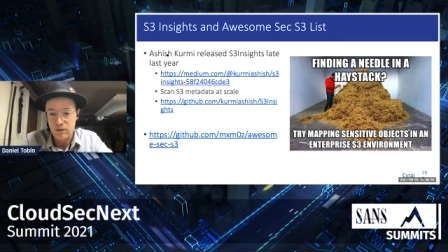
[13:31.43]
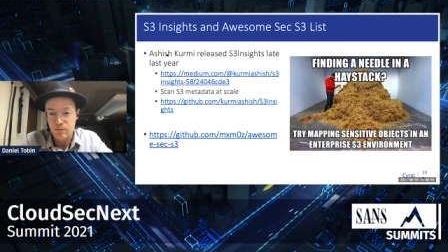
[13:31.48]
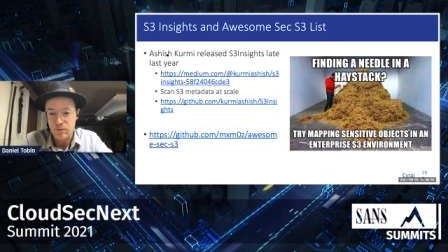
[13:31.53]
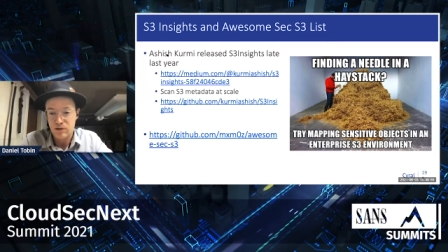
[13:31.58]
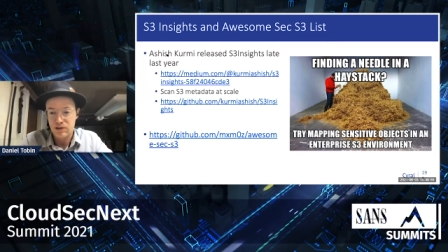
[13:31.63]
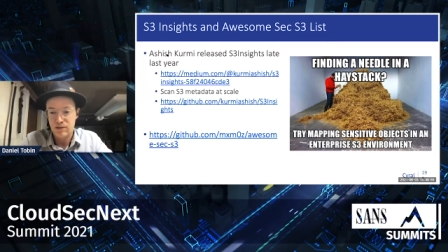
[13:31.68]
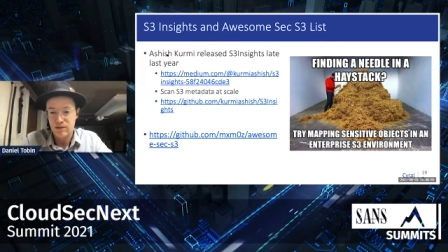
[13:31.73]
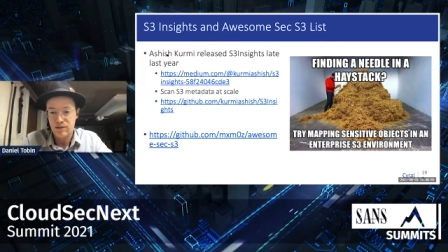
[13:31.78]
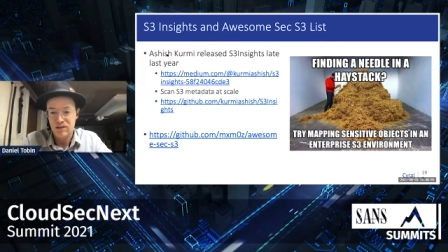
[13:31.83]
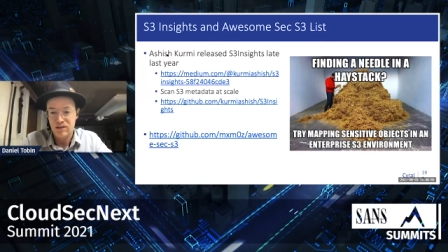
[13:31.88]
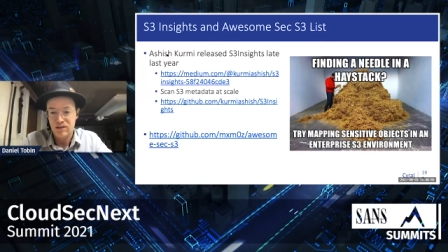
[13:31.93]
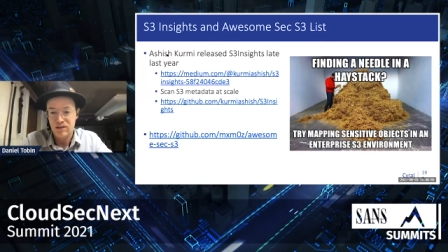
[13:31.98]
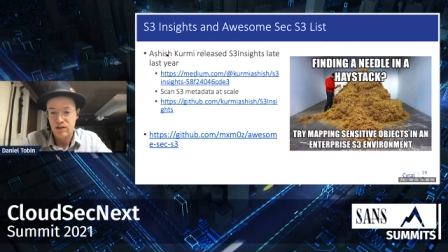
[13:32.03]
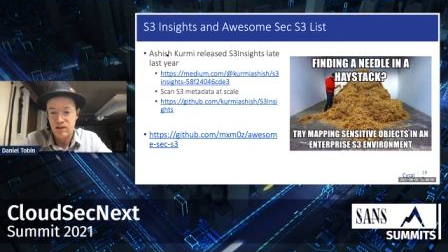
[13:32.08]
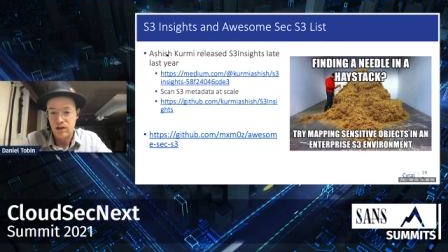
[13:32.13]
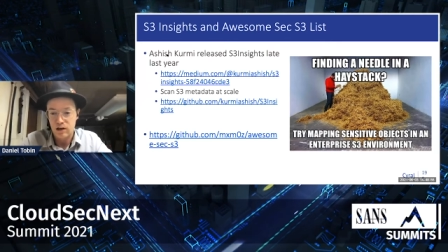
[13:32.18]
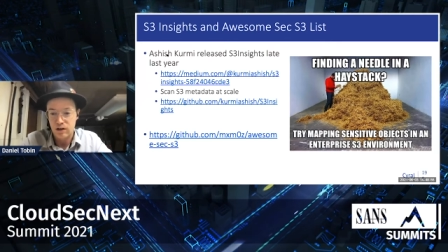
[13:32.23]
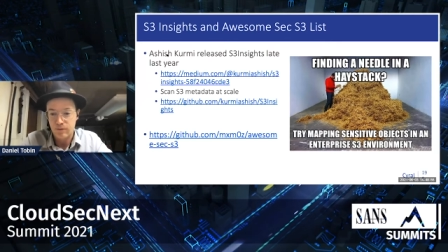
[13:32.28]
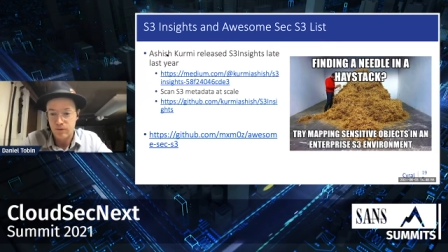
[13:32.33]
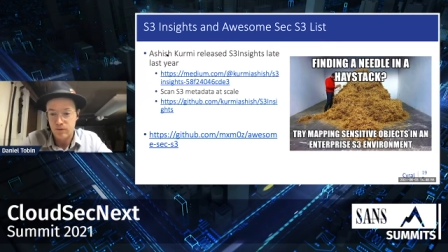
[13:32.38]
misses a ton
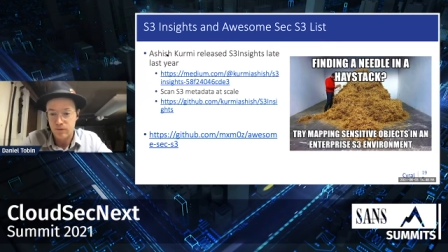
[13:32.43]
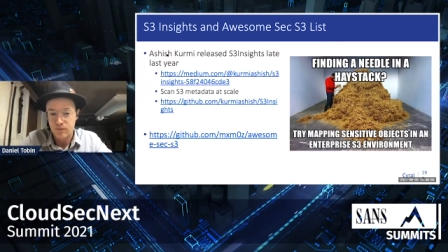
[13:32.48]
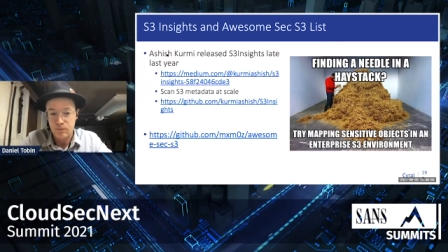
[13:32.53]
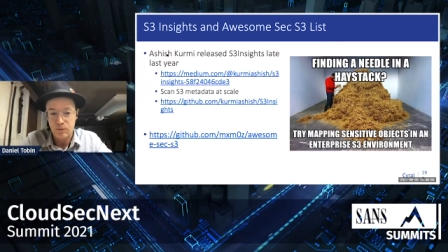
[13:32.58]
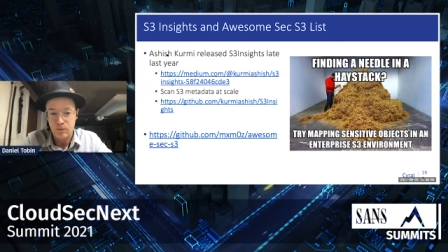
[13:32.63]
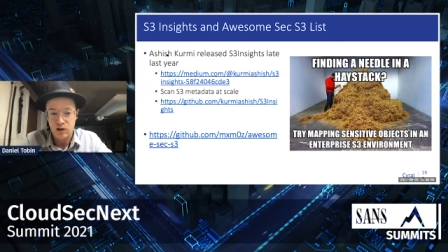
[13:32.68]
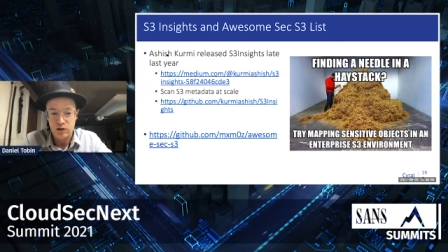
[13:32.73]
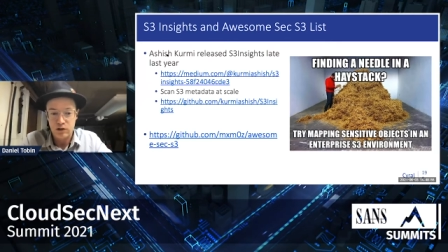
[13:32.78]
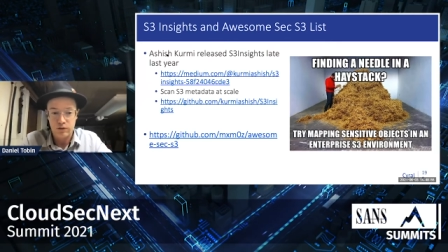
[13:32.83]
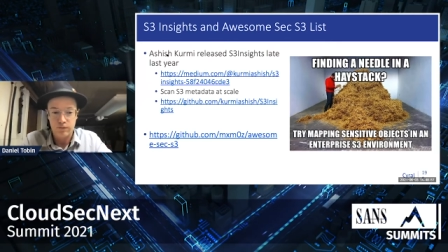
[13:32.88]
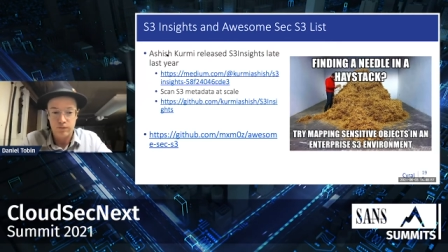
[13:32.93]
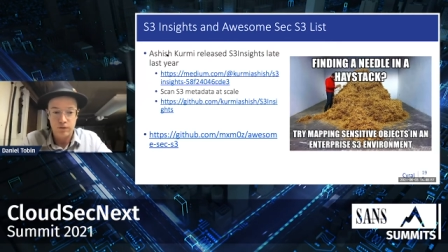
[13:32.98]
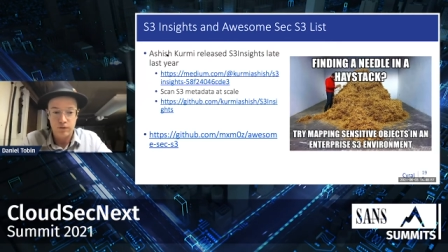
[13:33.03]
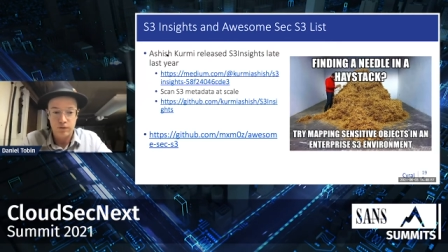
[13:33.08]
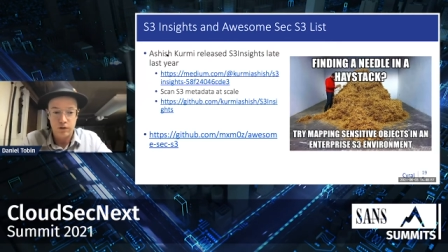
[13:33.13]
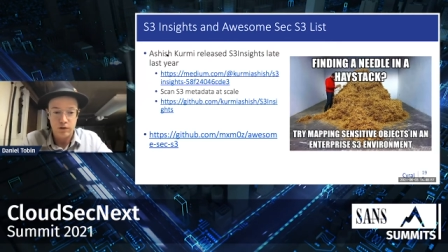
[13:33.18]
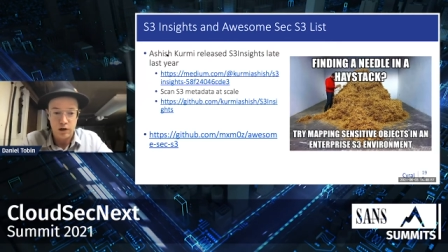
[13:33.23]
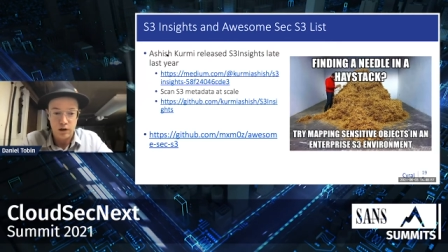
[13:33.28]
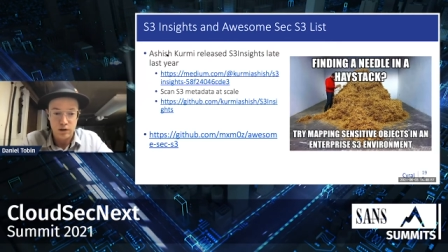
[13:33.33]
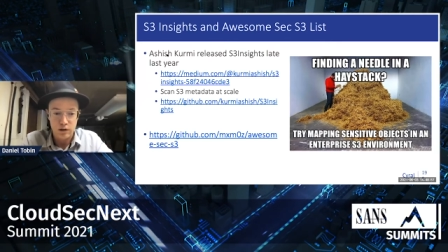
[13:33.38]
of information for
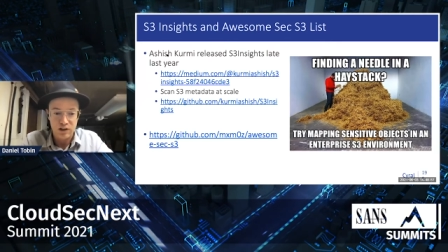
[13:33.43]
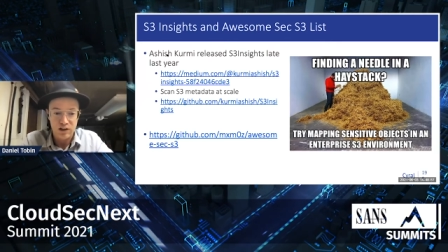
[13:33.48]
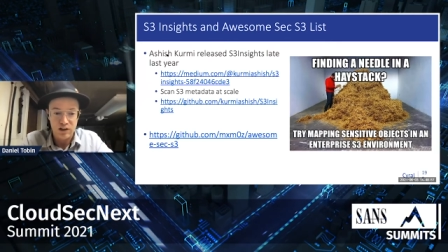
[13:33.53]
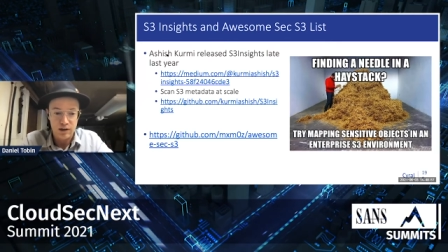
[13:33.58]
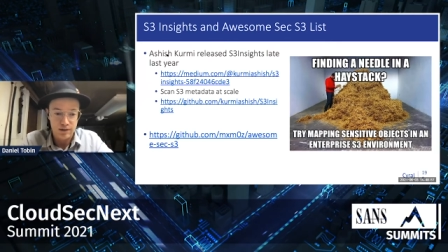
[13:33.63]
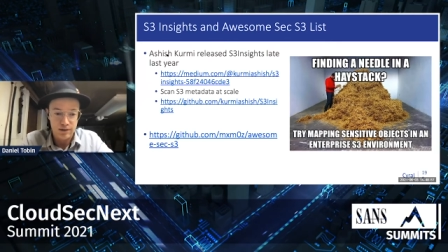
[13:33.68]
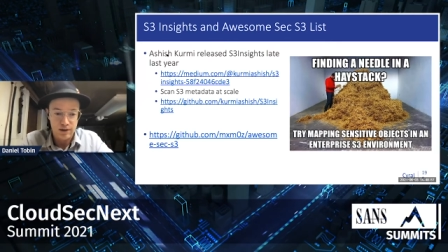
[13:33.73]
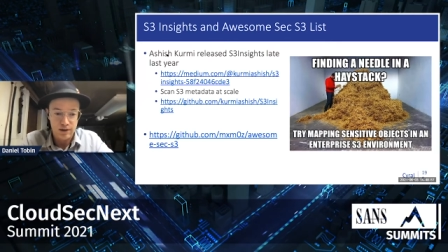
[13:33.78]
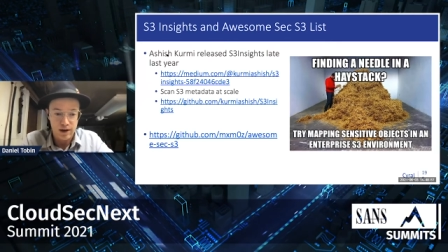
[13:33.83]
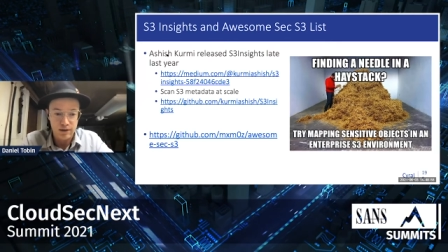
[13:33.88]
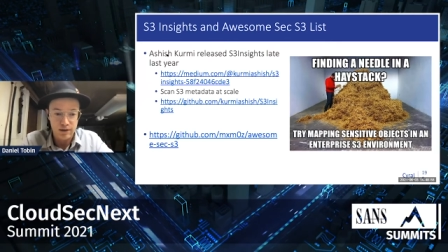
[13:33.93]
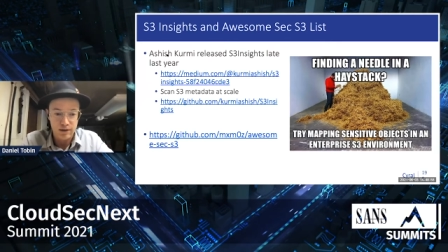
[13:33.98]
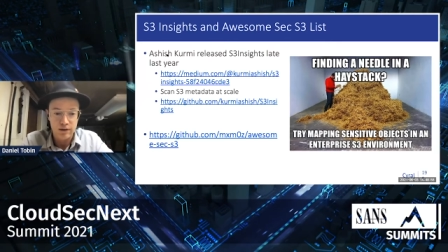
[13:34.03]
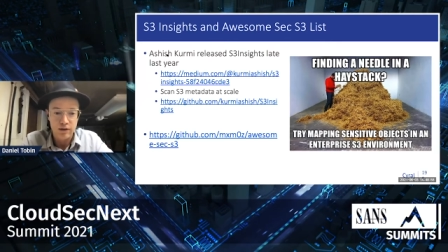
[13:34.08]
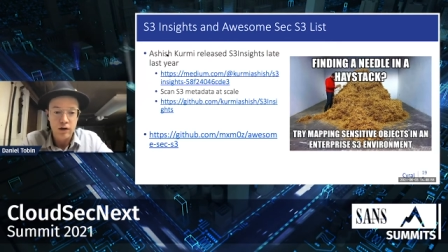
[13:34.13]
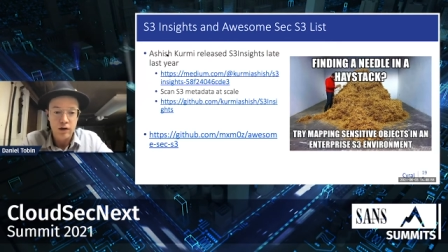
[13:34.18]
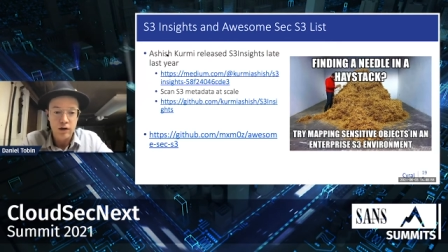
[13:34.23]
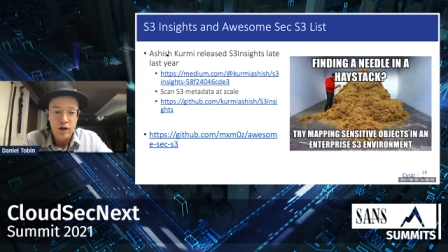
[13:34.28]
large data sets.